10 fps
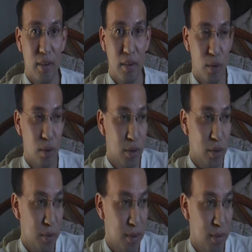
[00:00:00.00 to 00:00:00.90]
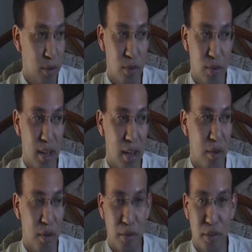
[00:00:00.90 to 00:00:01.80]
Who knows what the future
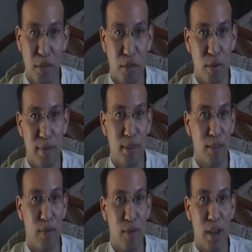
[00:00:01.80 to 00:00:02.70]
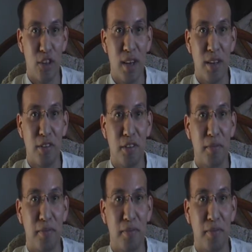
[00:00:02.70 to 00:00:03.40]
holds in store for this franchise?